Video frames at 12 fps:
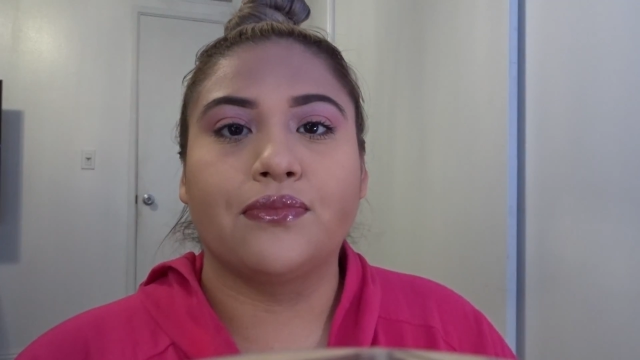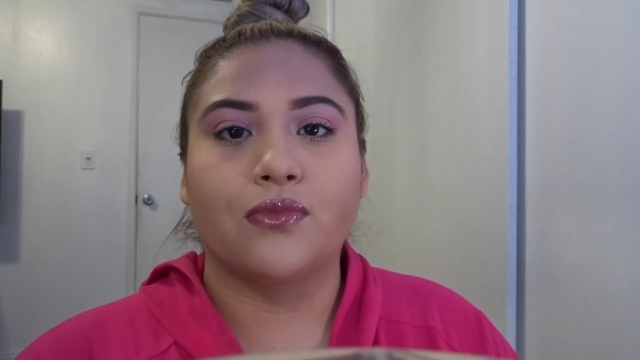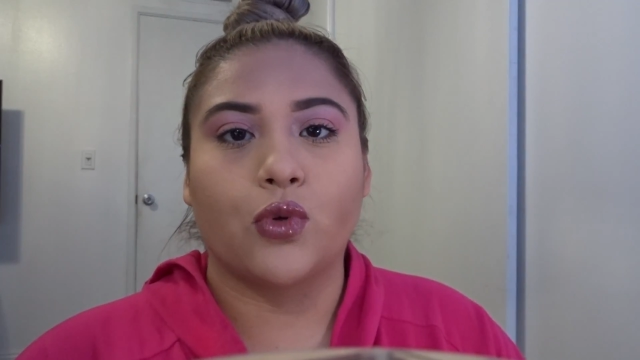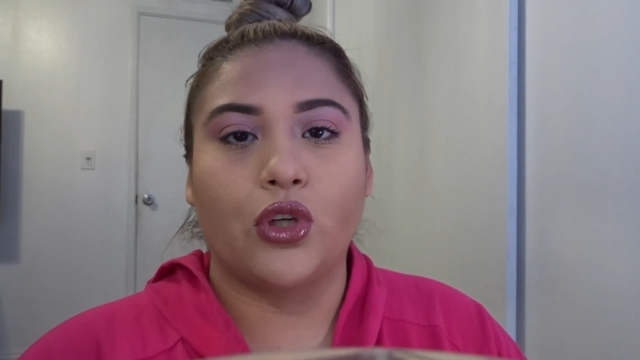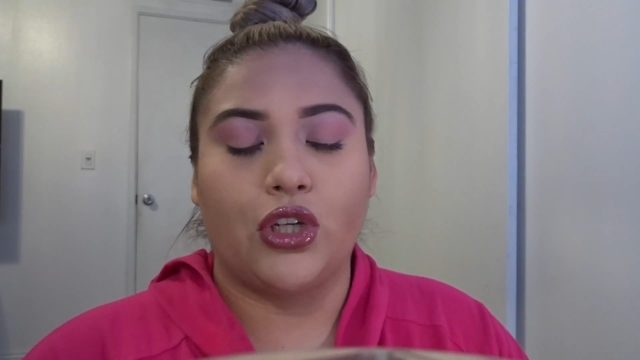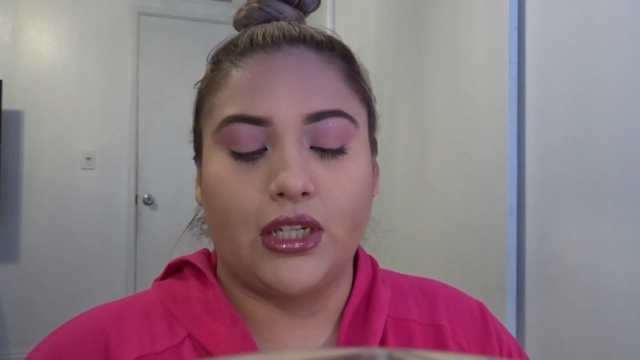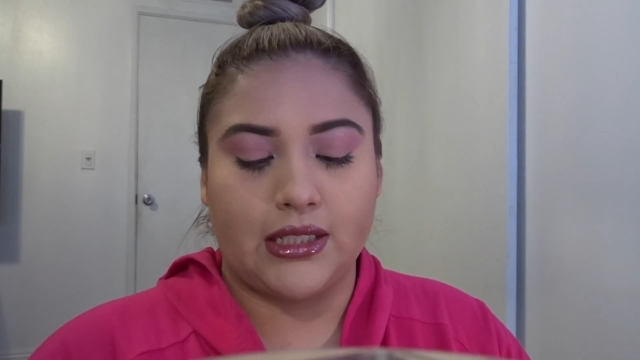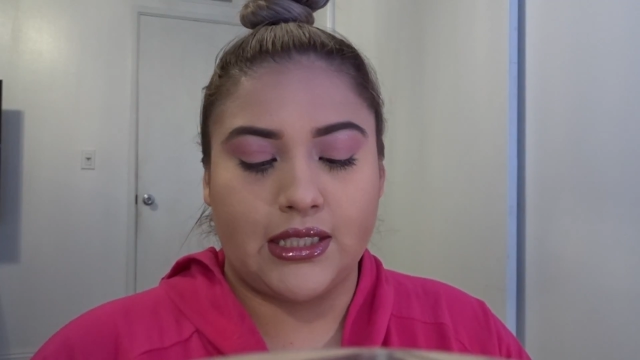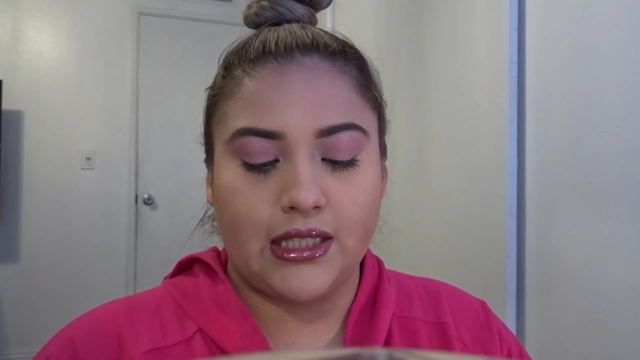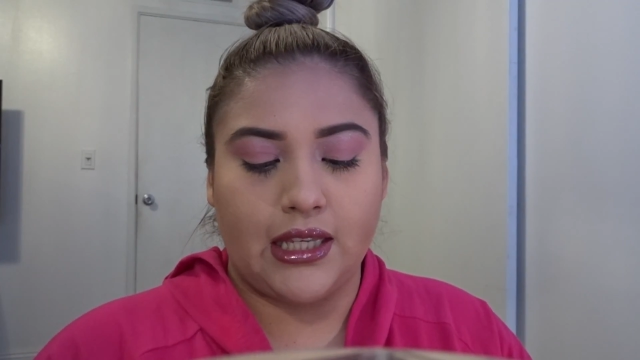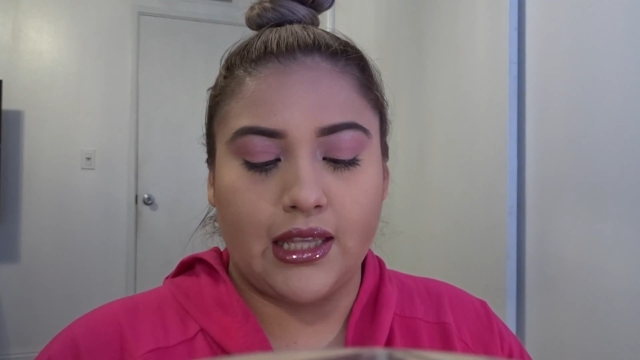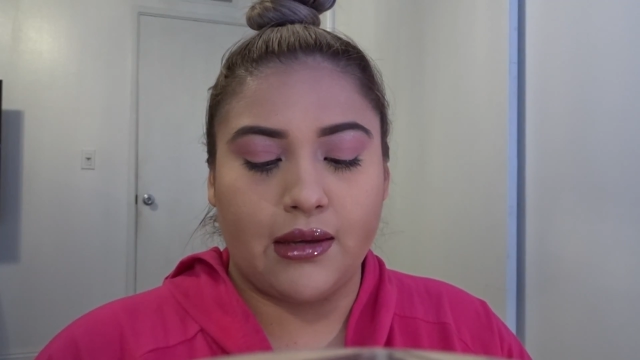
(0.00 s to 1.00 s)
well, you can
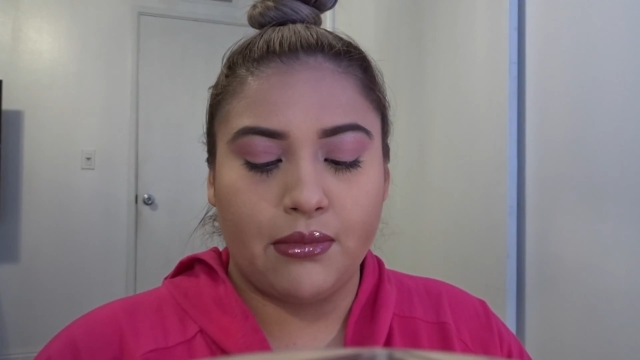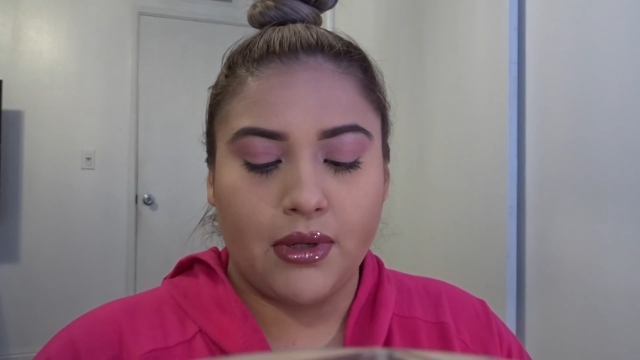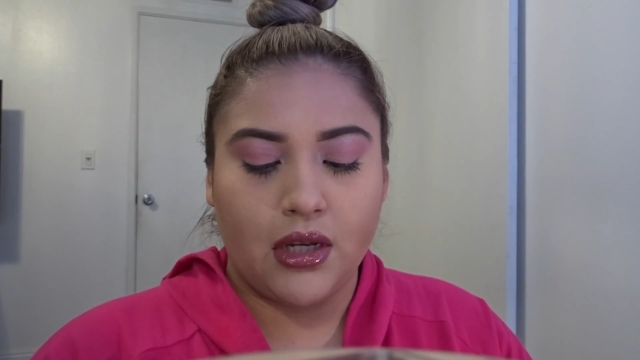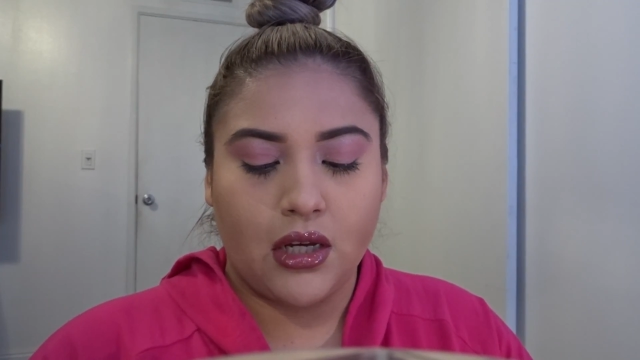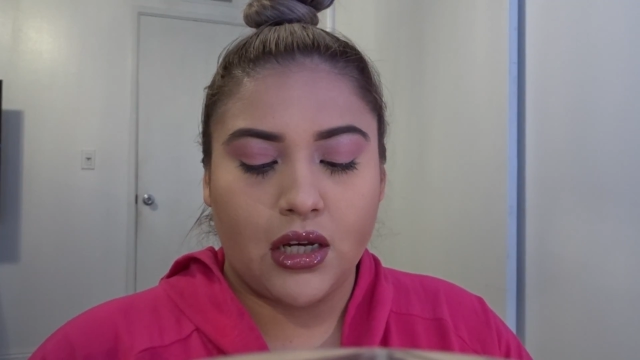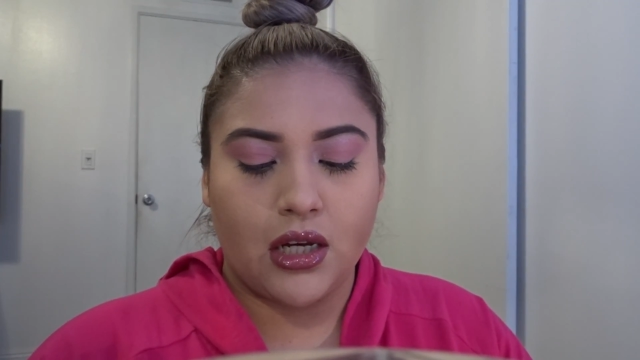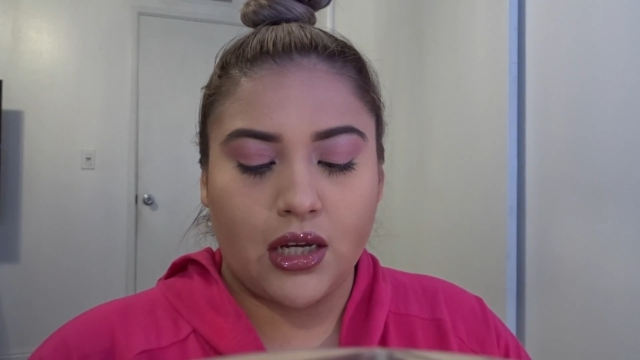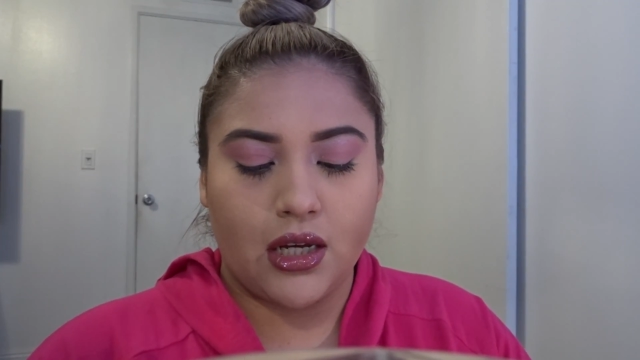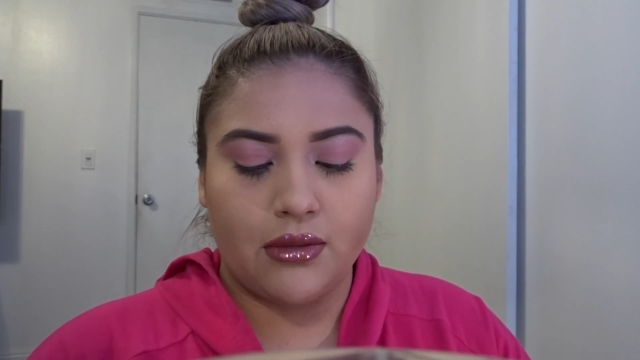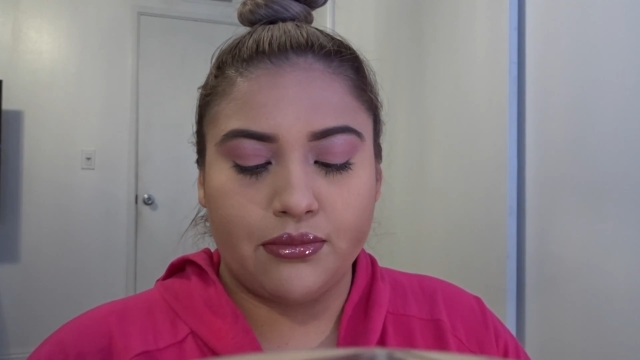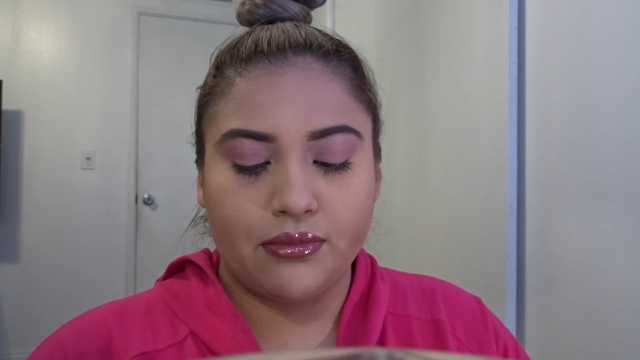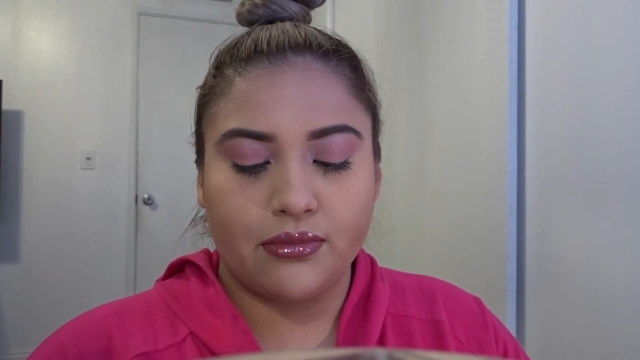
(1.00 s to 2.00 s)
see them.
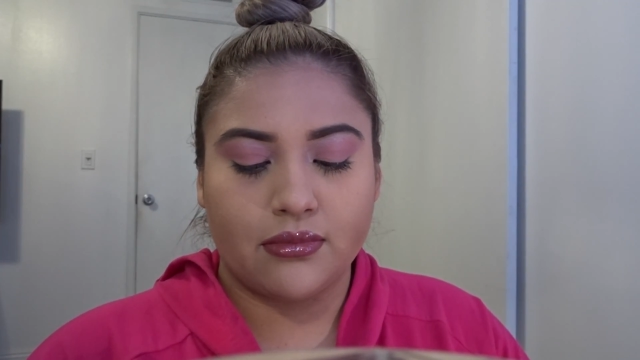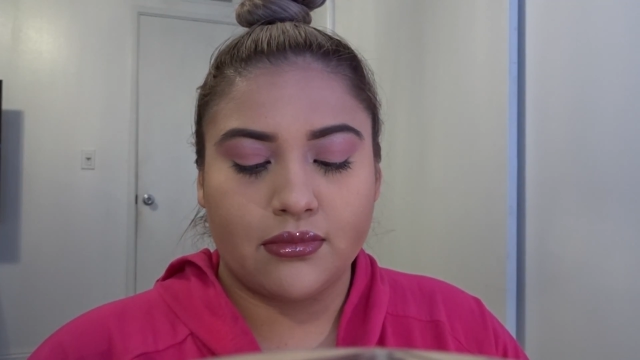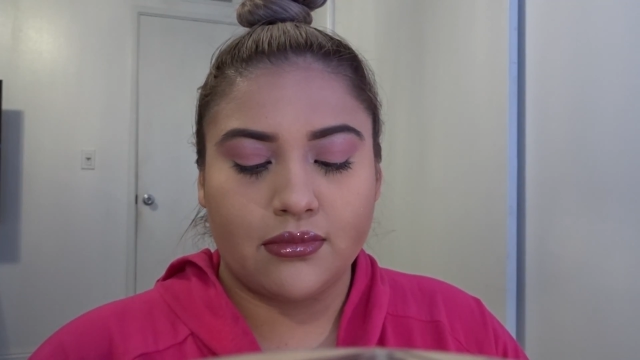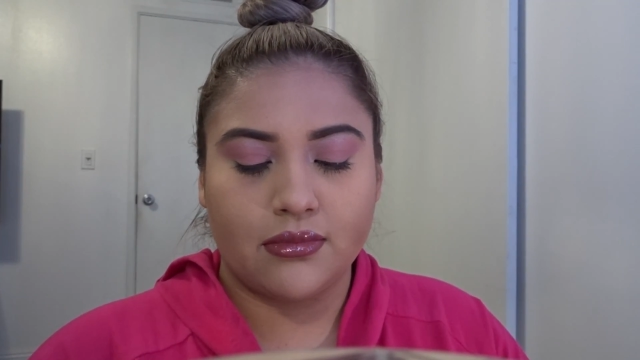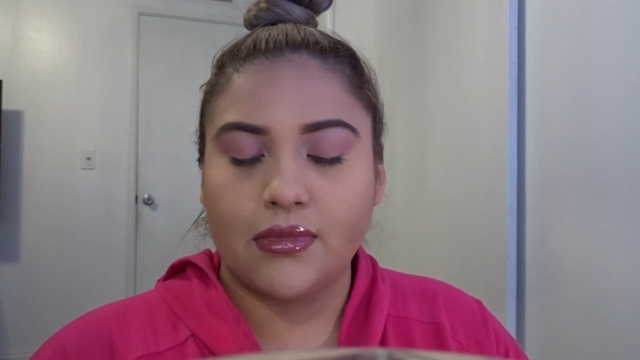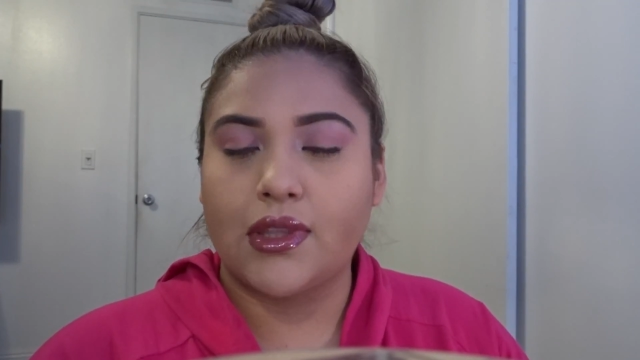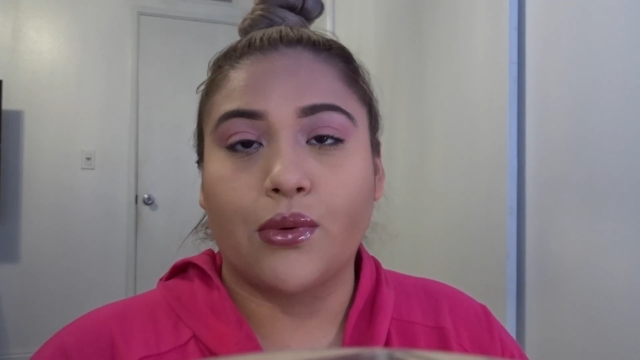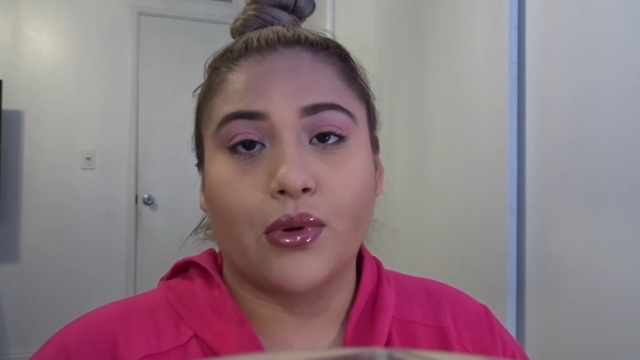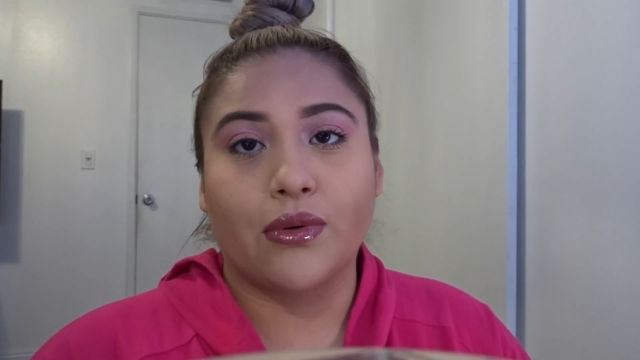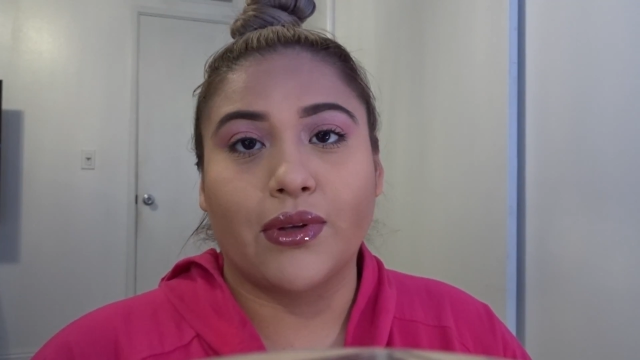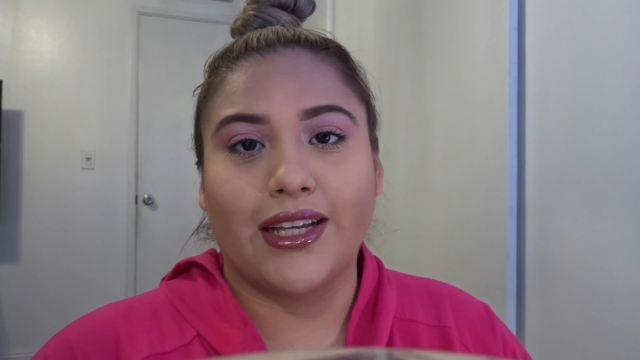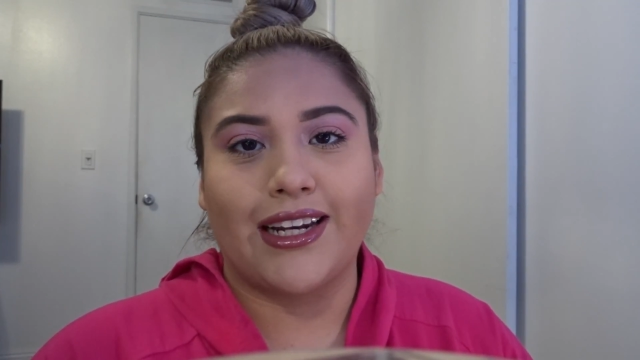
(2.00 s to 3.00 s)
They were
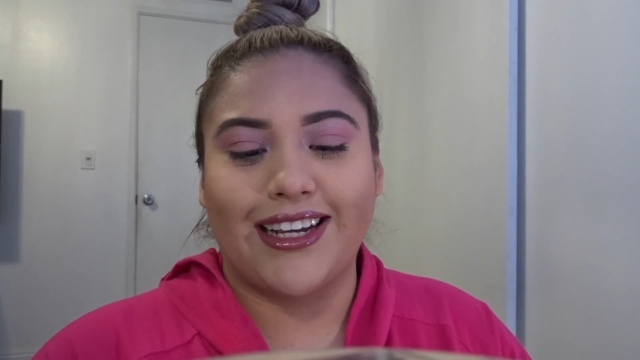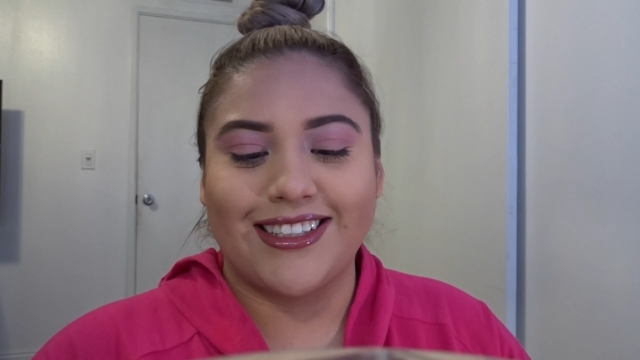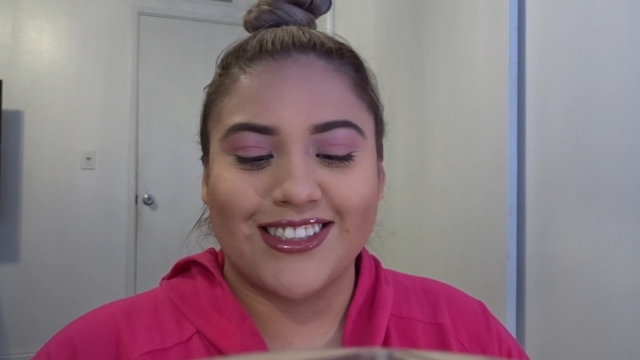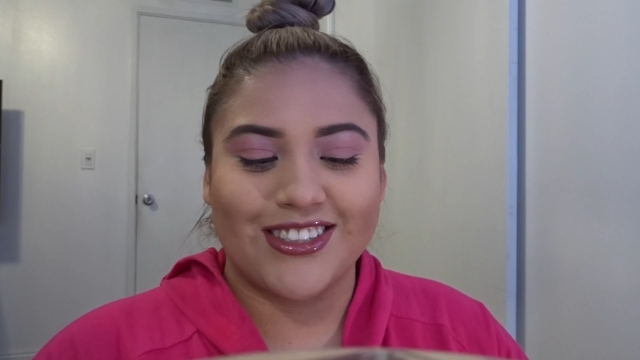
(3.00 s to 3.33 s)
really nice.